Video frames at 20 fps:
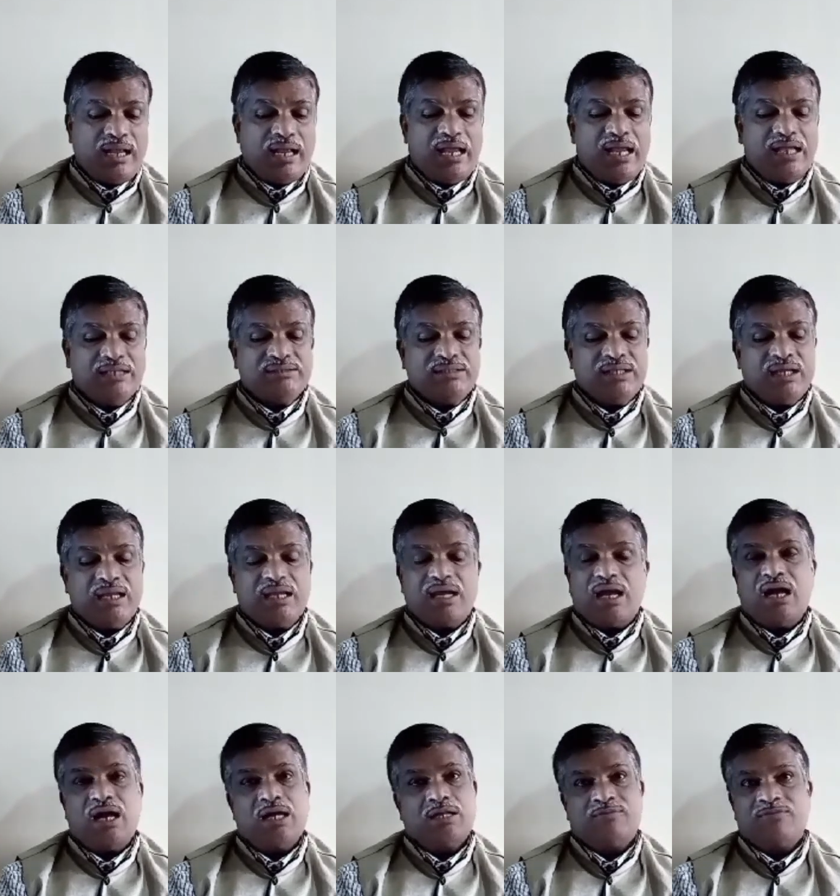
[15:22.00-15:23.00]
as they
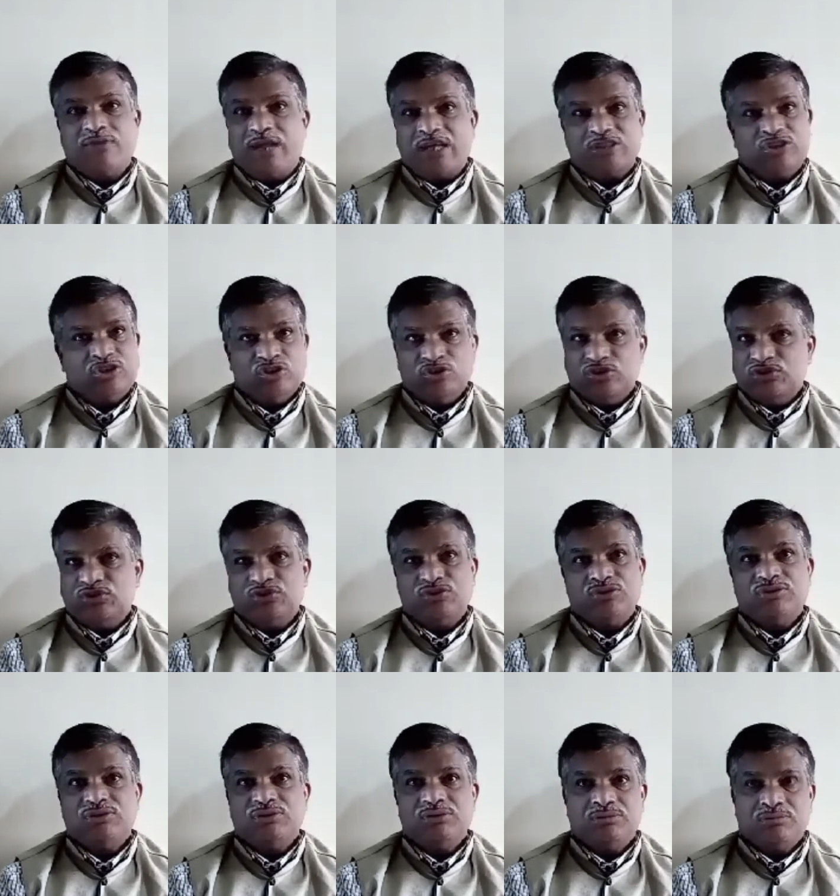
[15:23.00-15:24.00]
are
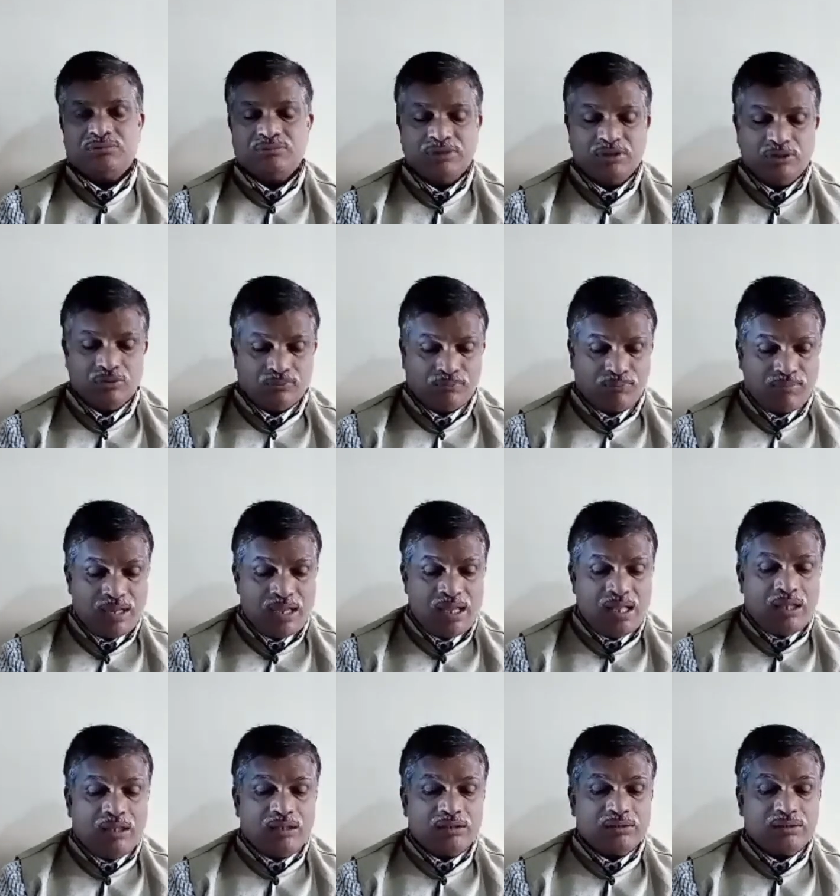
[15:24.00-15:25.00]
fractions. We know.
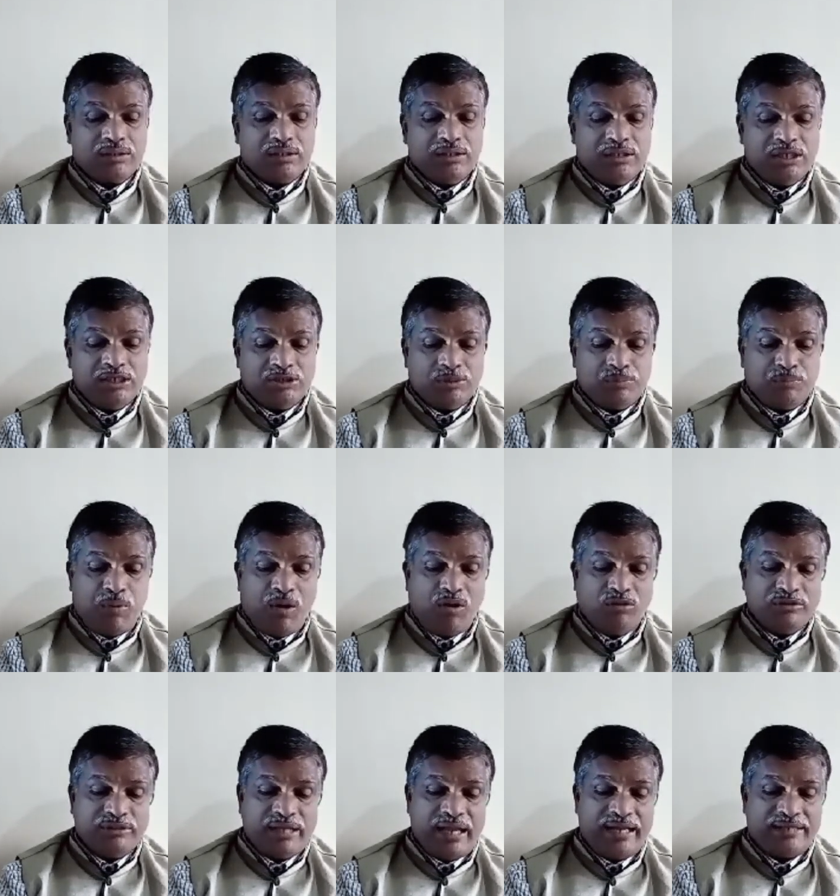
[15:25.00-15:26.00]
It is
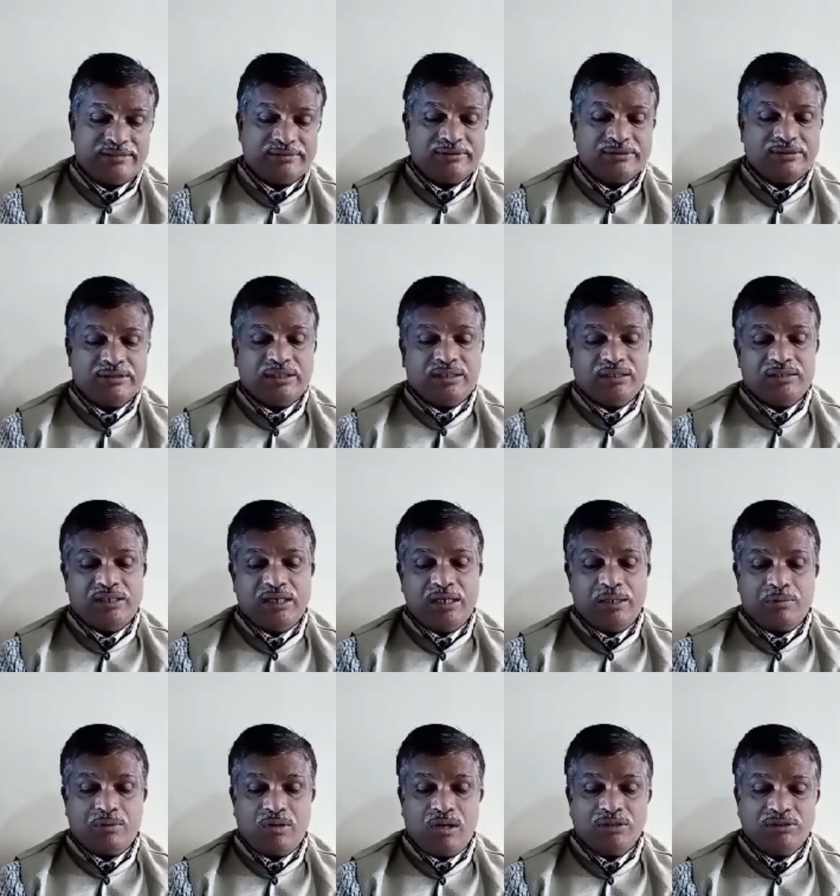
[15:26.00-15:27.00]
found that the
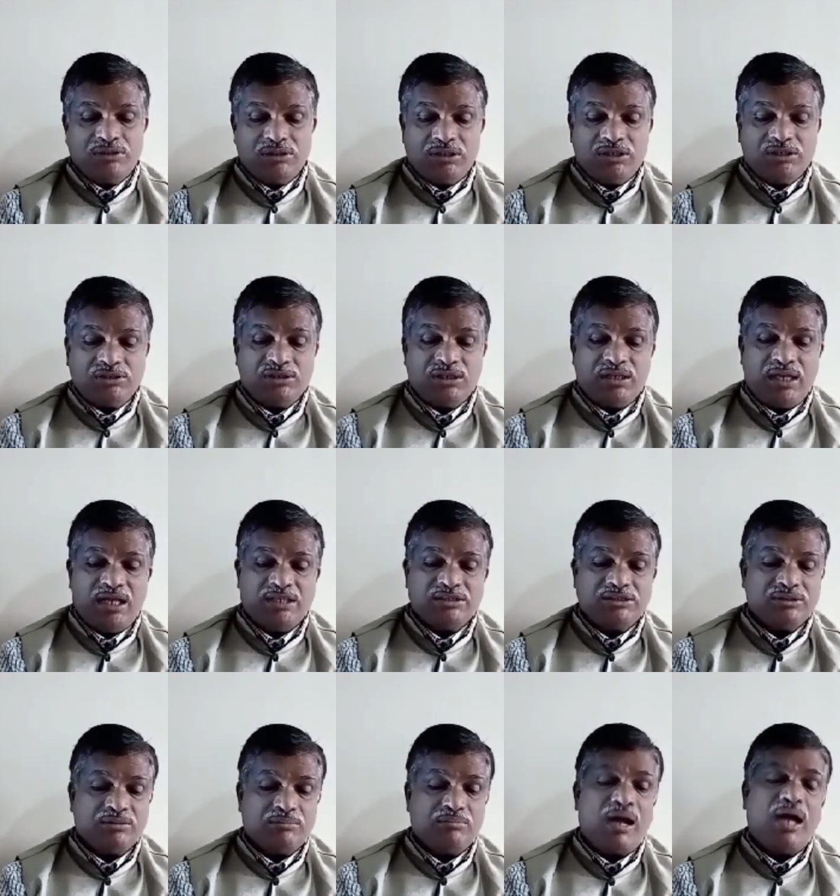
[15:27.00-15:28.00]
concentration has
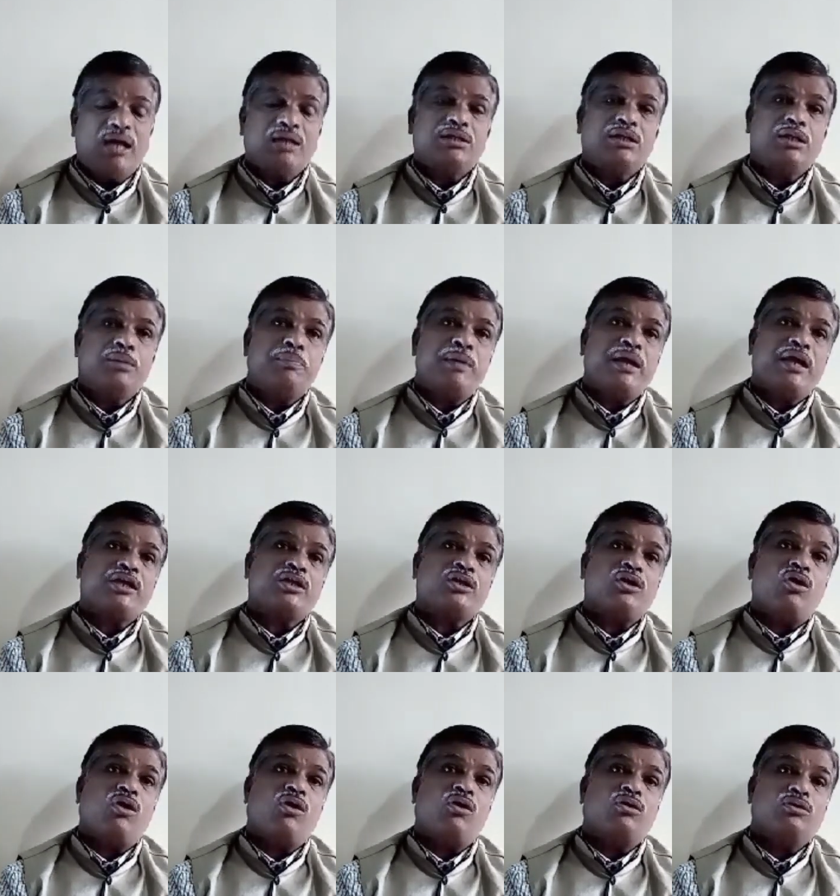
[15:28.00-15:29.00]
a marked effect
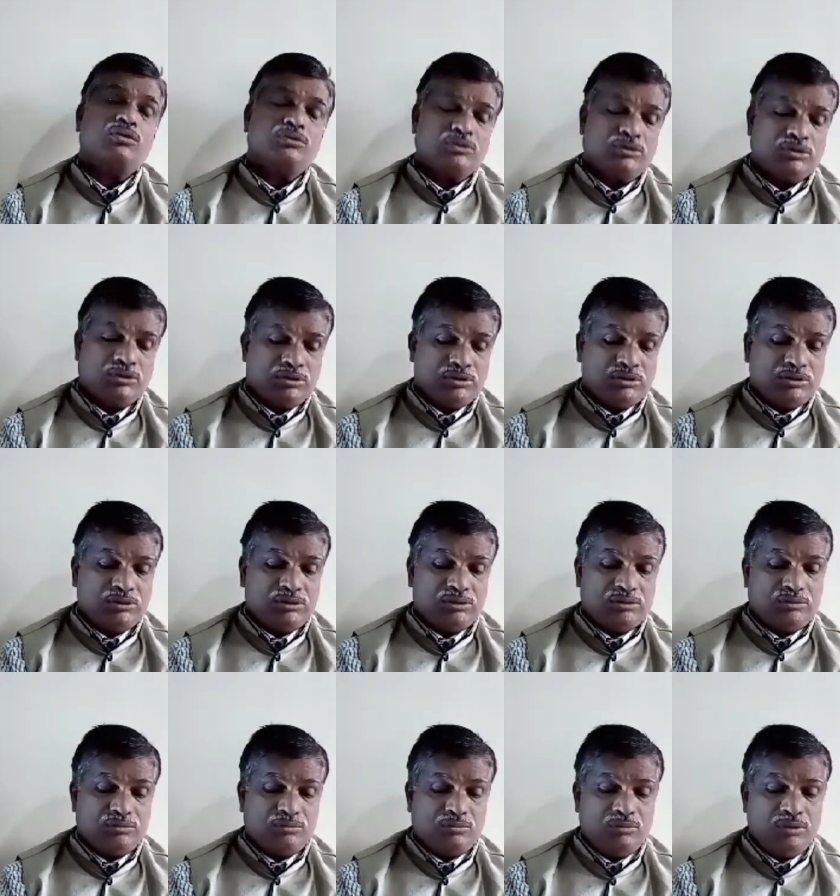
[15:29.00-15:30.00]
on
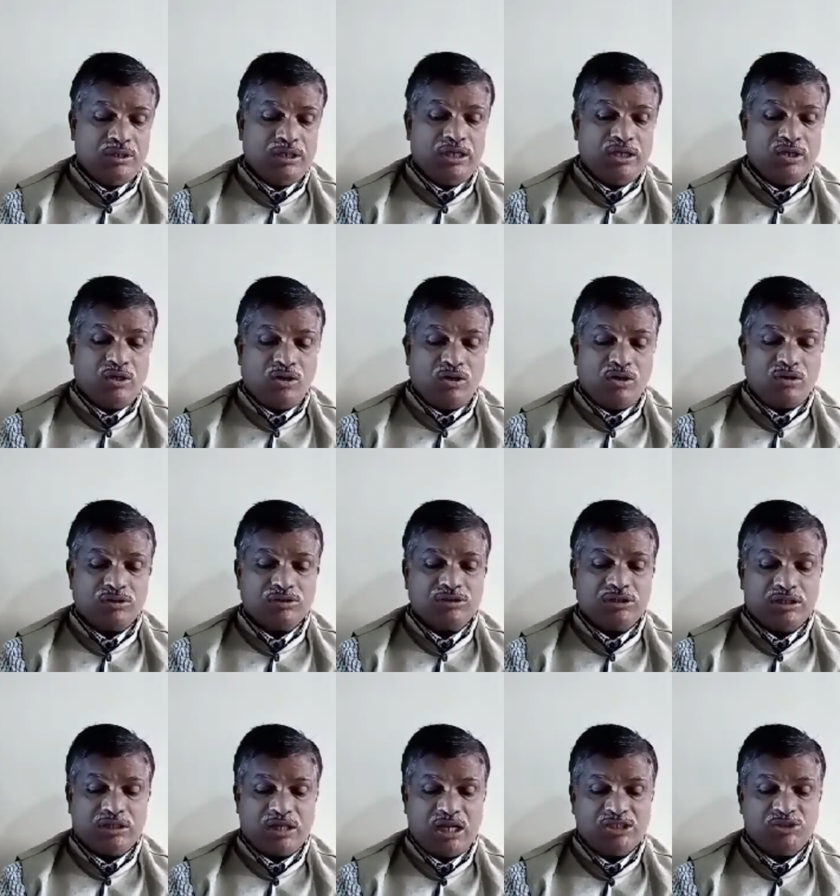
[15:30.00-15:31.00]
only on
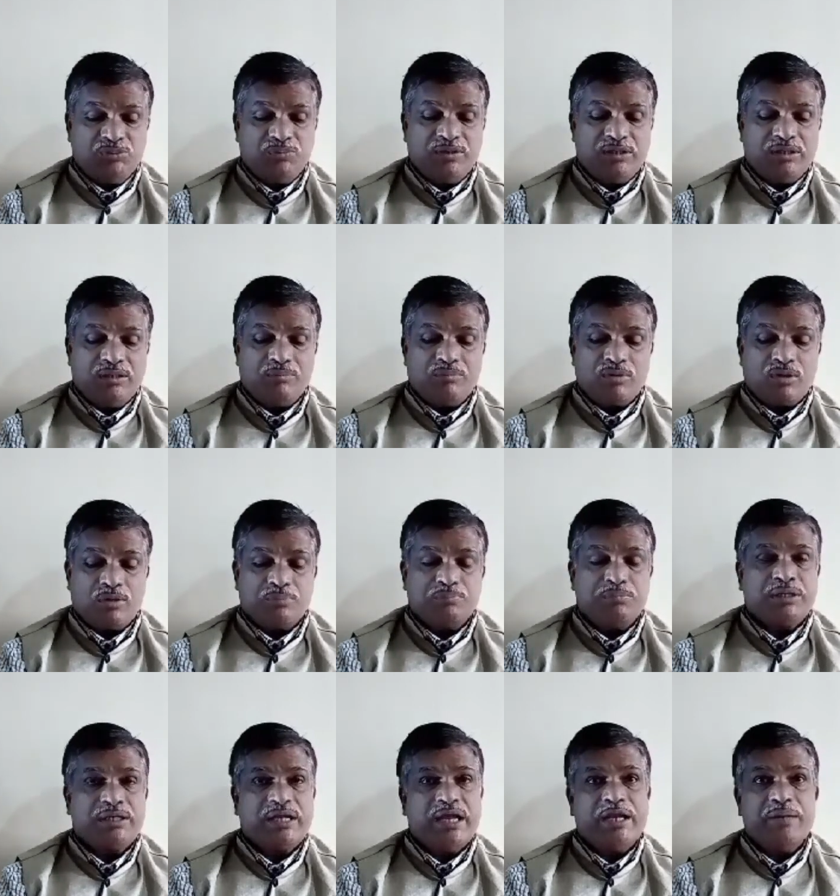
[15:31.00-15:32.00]
the transport number
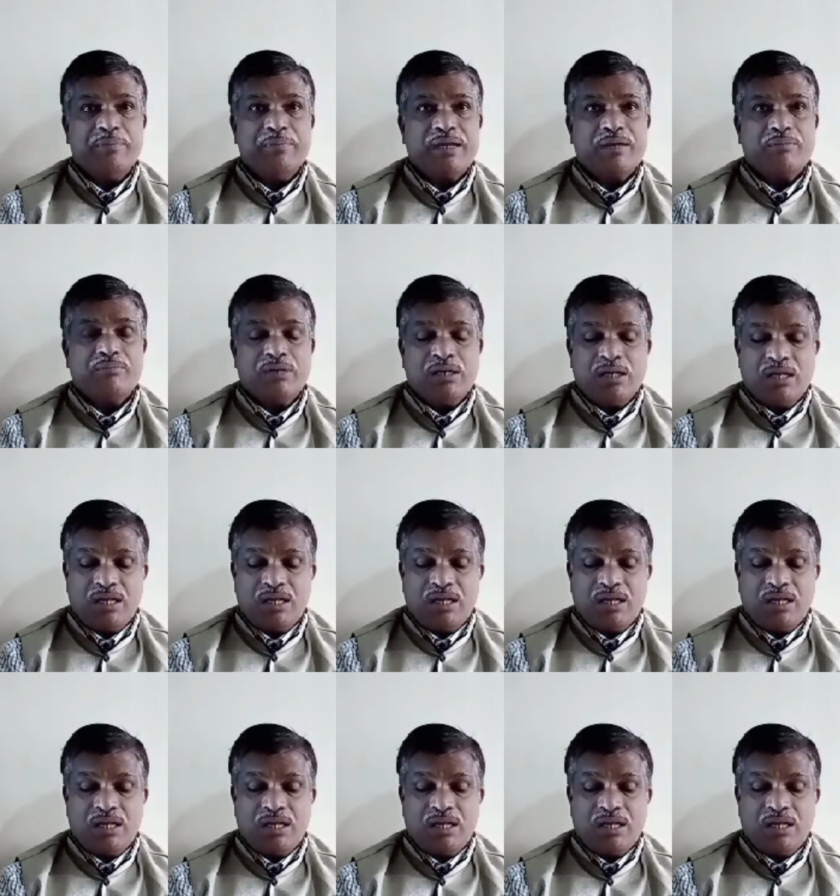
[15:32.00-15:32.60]
of cadmium